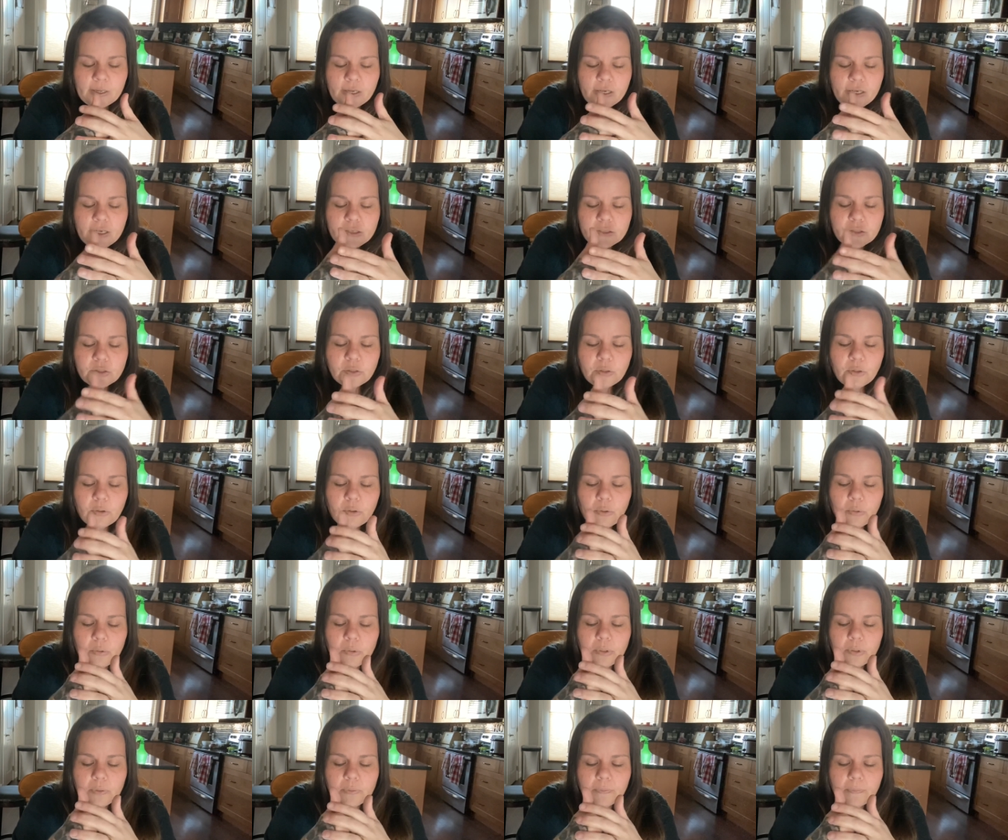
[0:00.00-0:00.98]

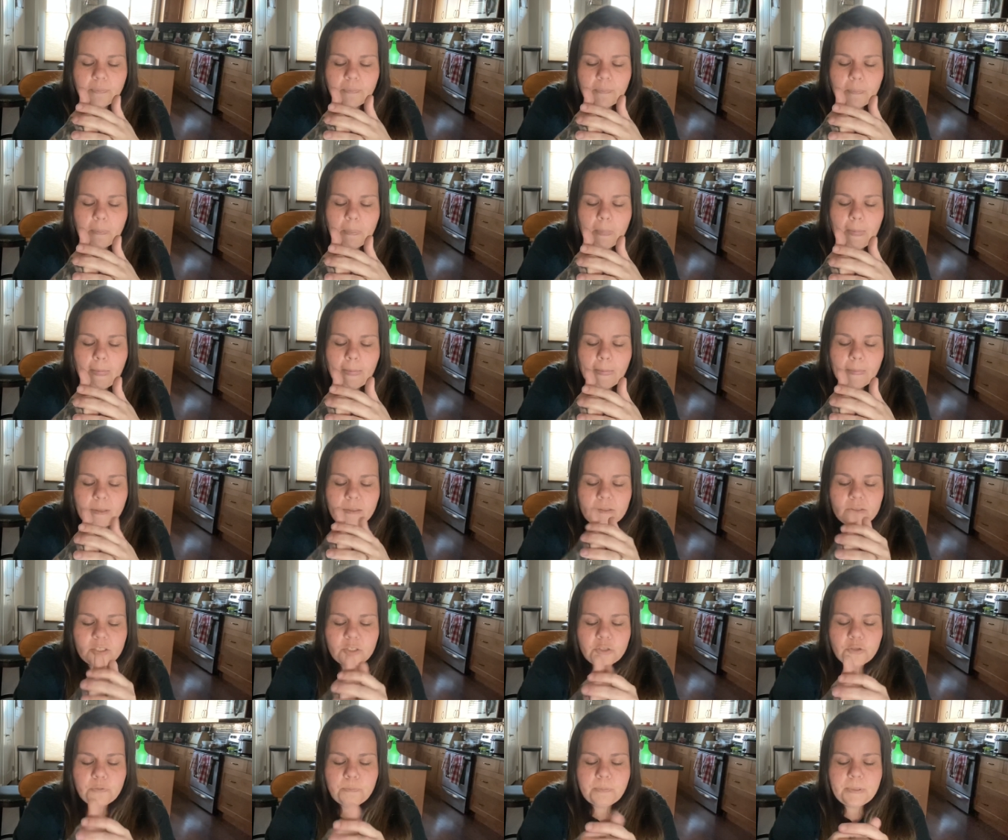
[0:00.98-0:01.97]
So
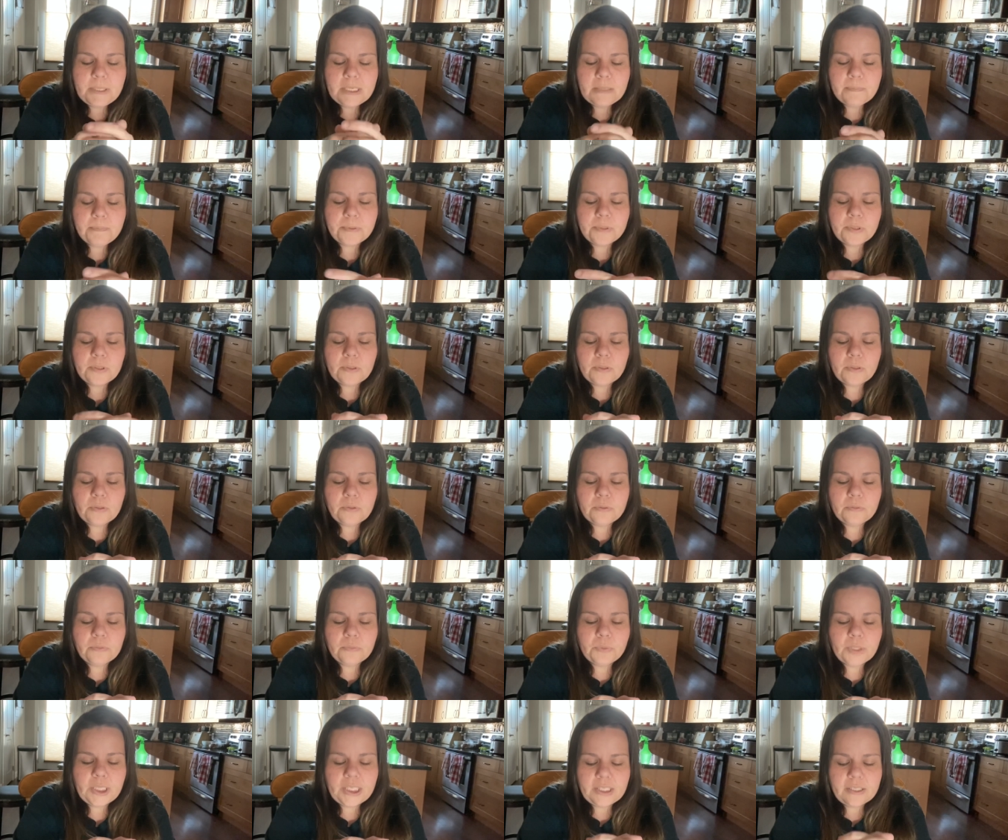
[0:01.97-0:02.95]
2
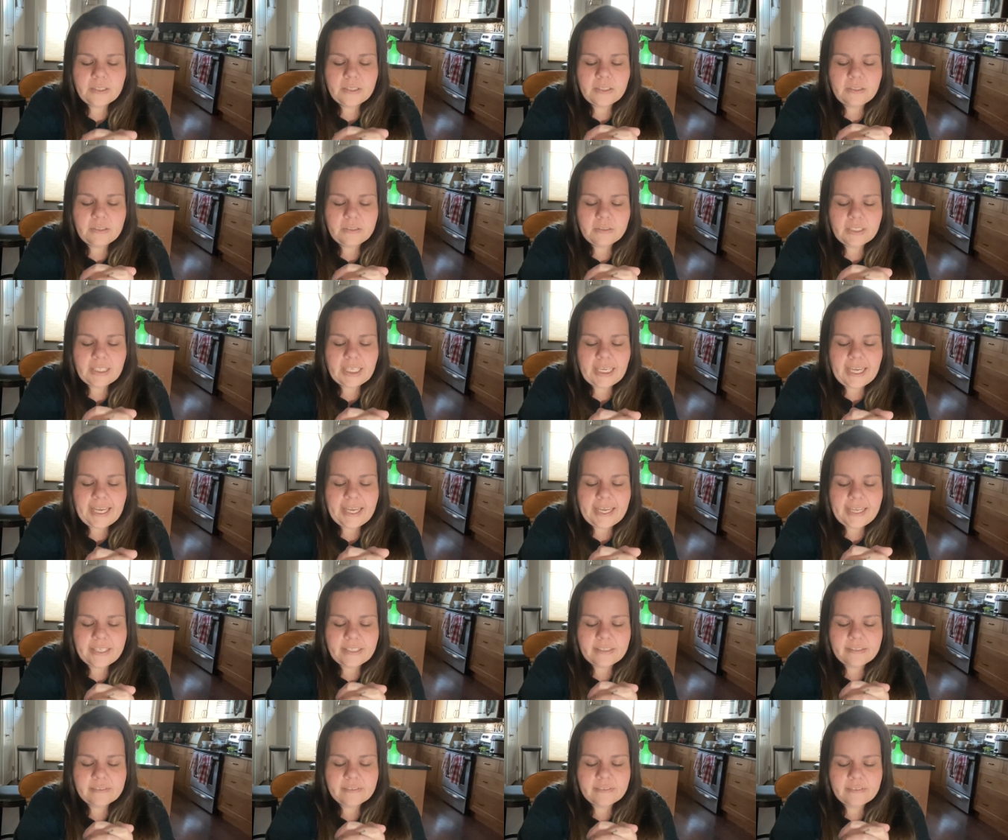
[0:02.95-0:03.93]
people will
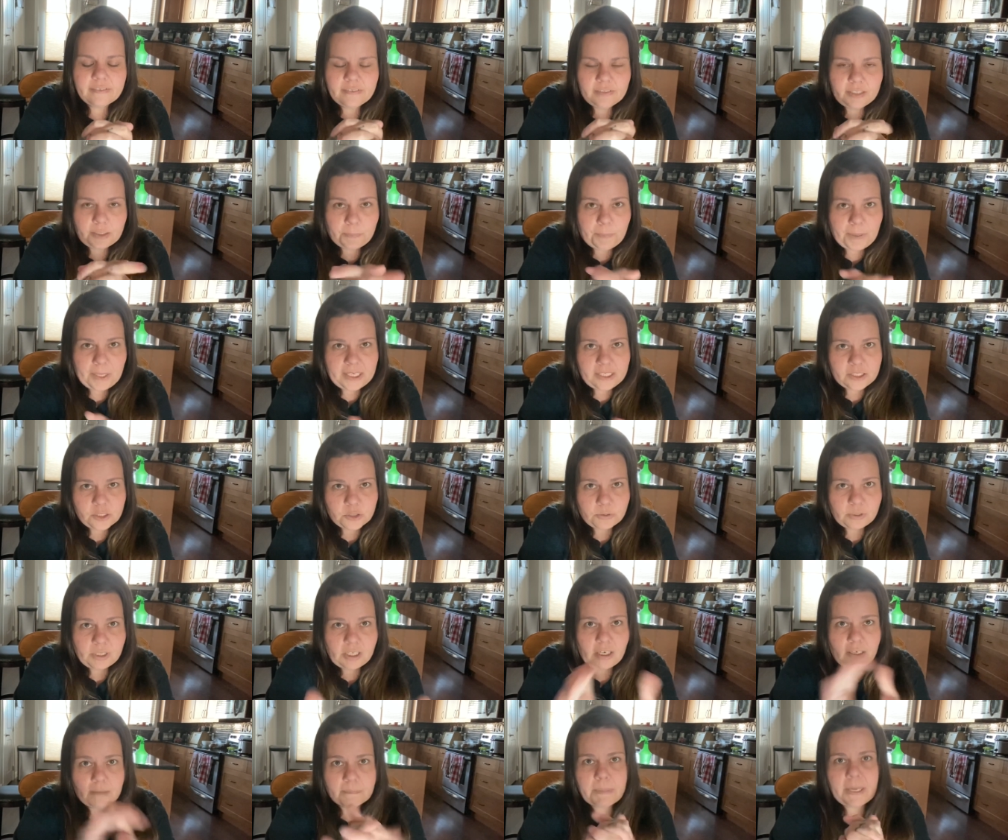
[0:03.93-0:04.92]
get the
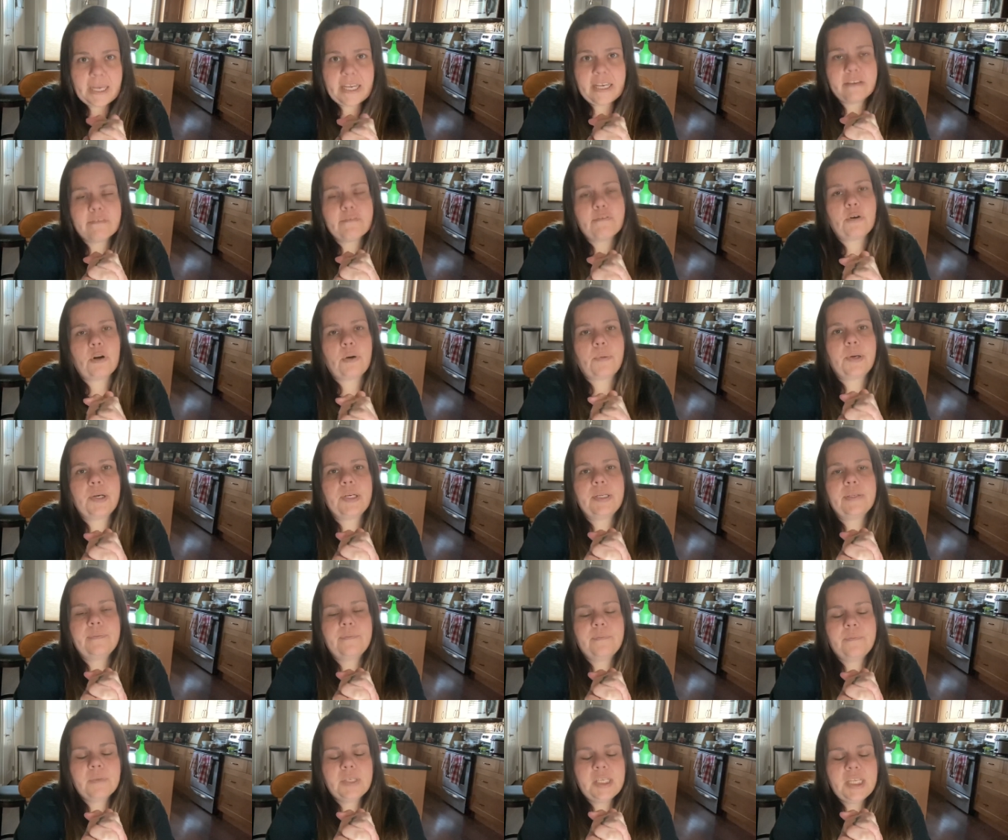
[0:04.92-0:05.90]
Patreon Pay It Forward.
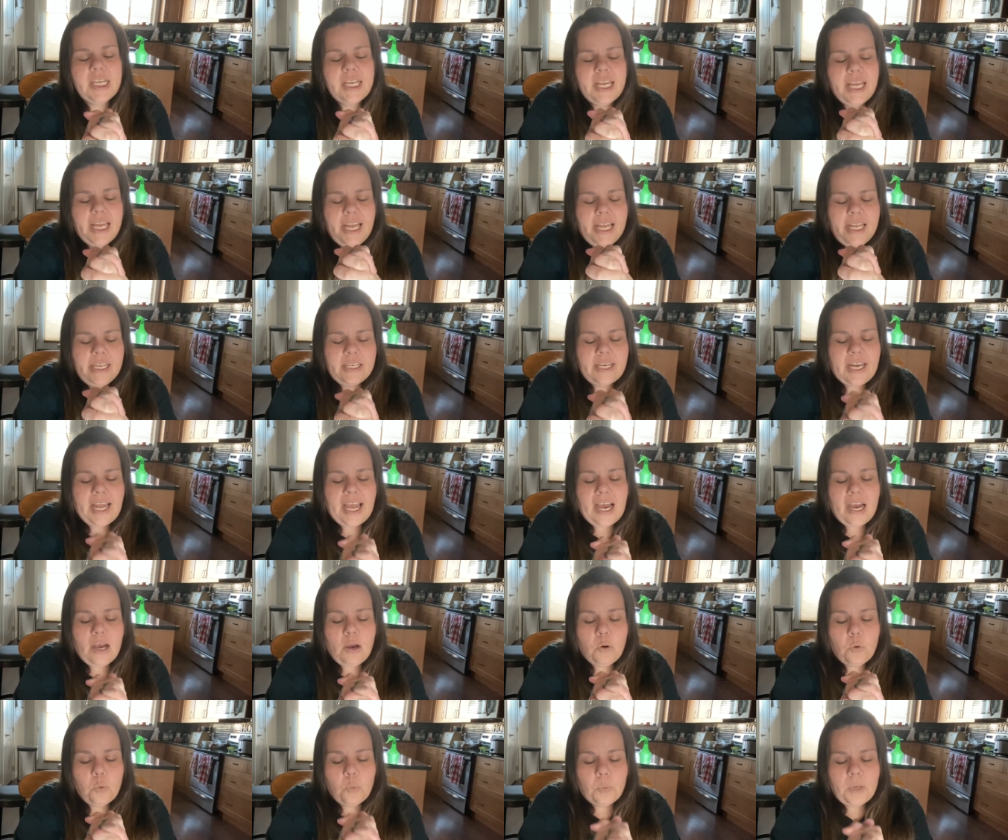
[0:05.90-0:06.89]

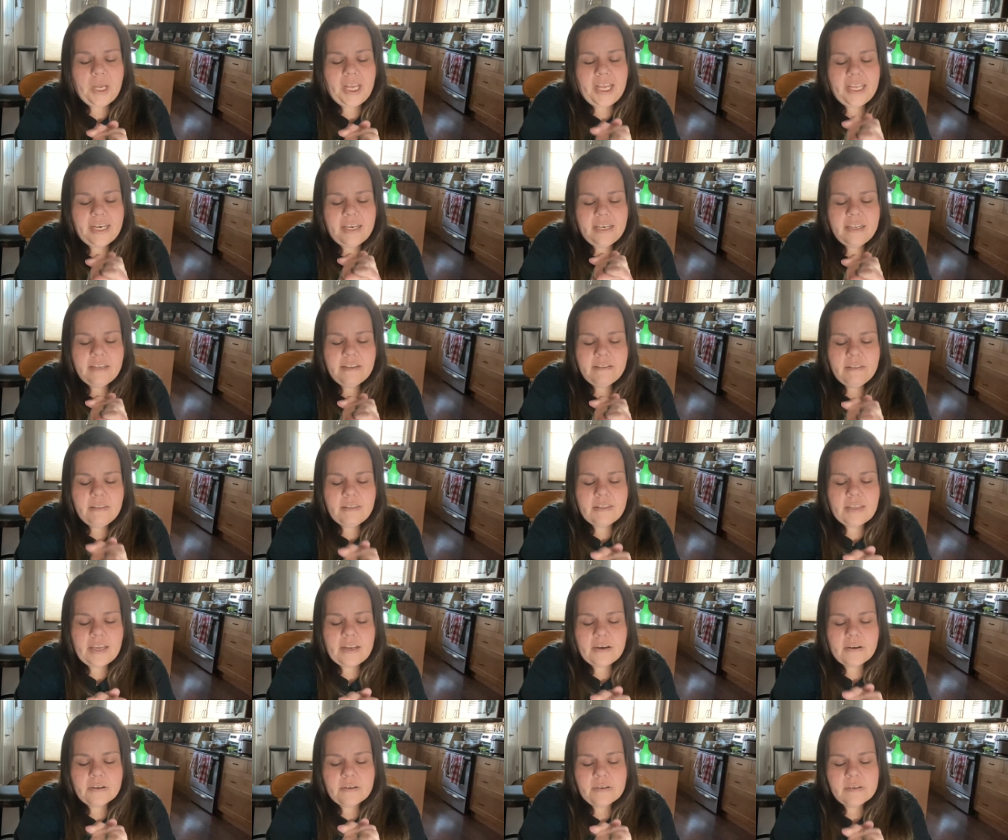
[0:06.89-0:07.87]
Now, when
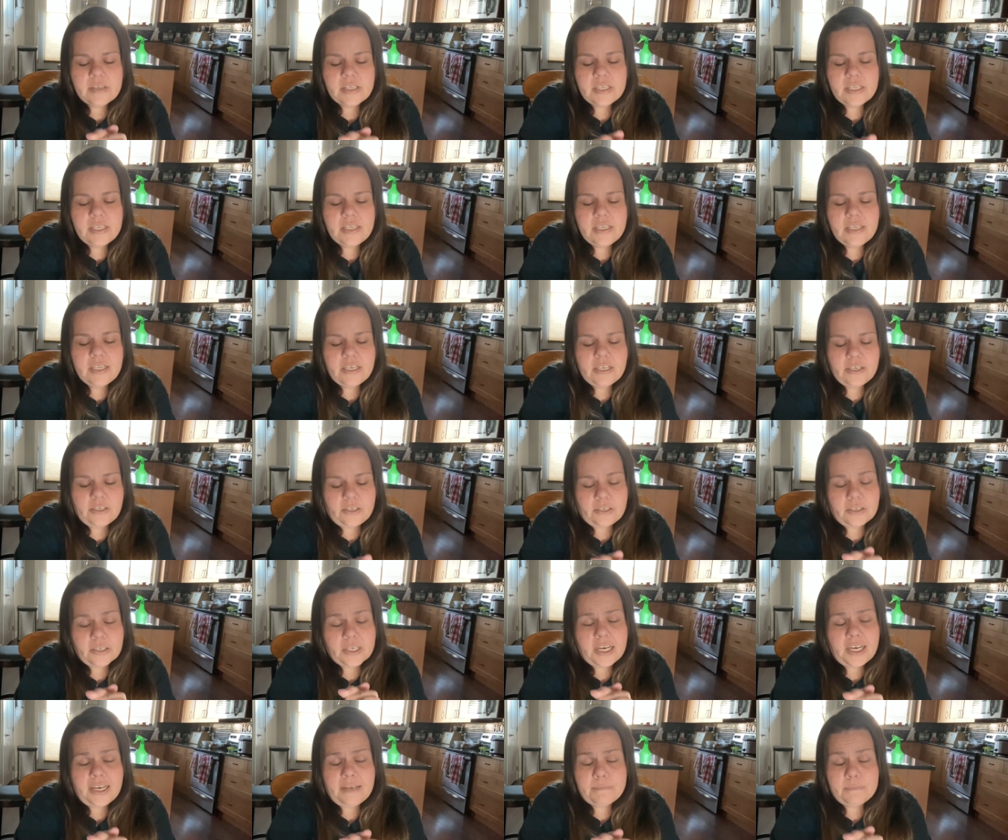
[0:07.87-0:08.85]
their year
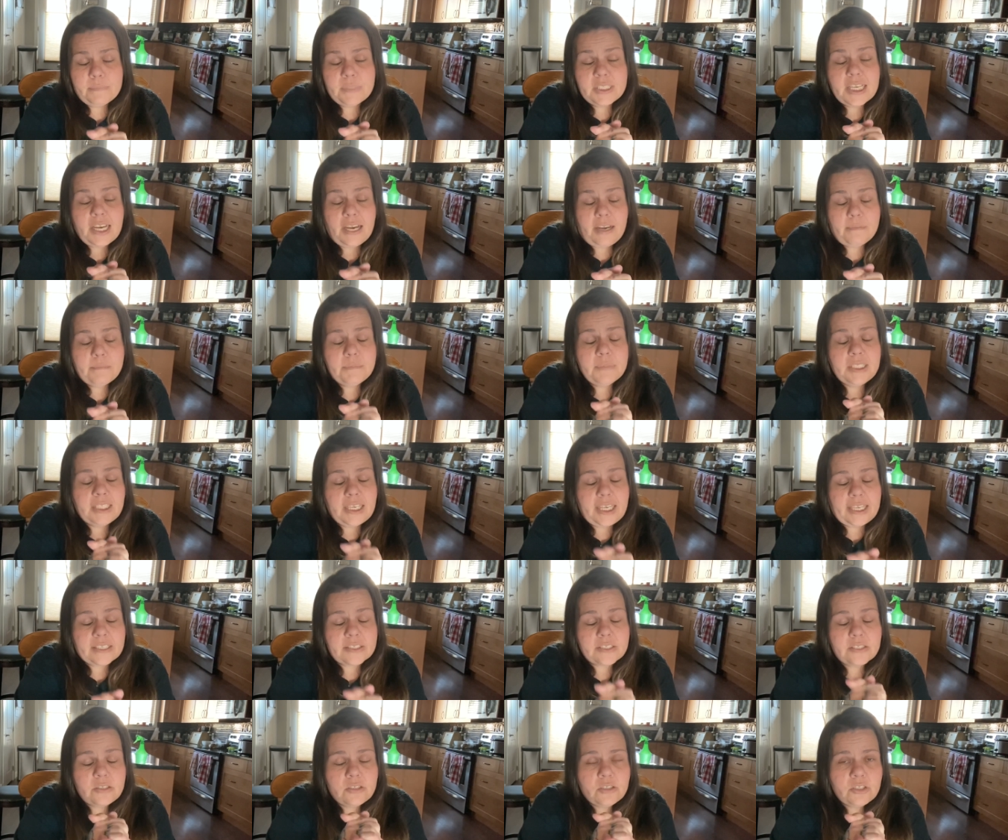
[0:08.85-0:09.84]
comes up
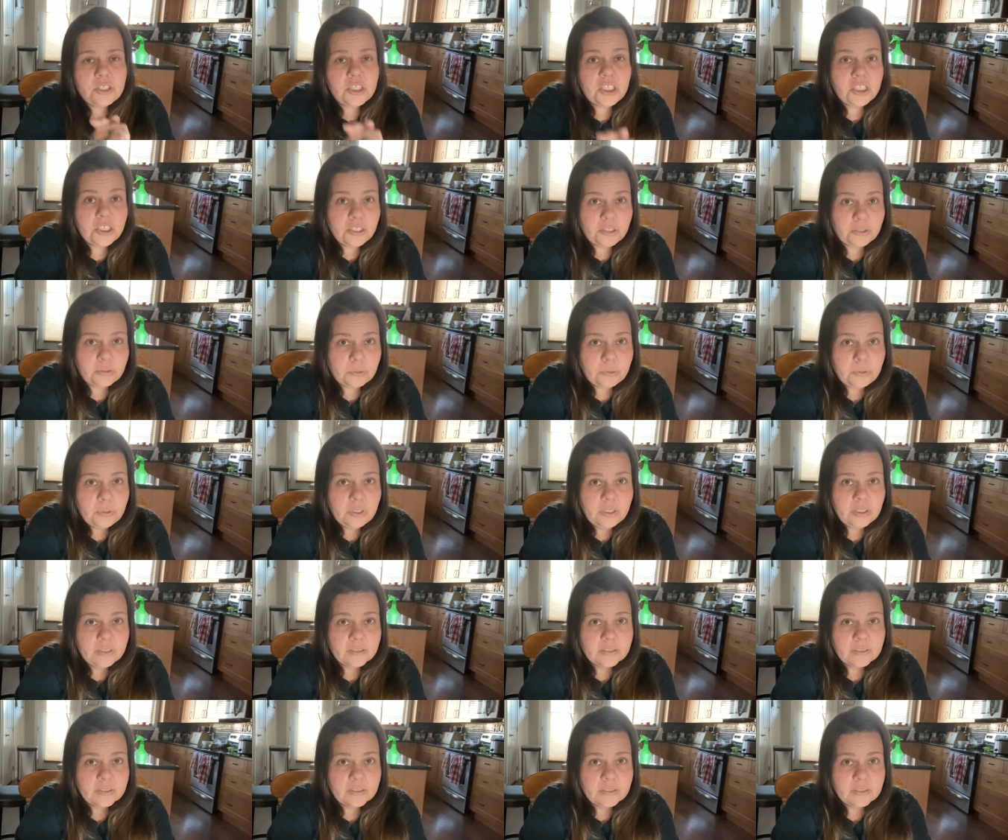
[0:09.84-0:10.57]
next June,